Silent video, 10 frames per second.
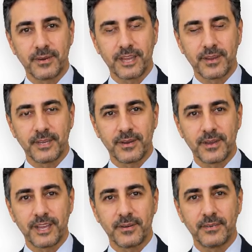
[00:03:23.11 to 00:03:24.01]
together with the
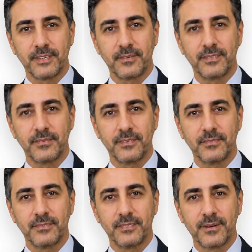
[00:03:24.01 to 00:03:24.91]
records you ticked,
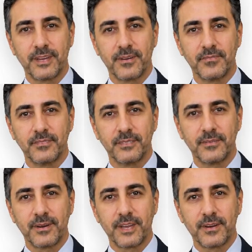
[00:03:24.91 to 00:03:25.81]
and drafts a
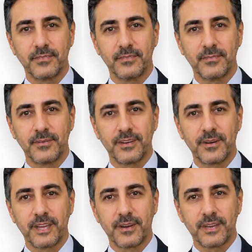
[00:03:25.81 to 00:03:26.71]
structured summary of
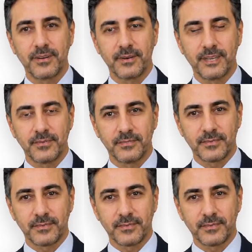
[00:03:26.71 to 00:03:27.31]
the consultation.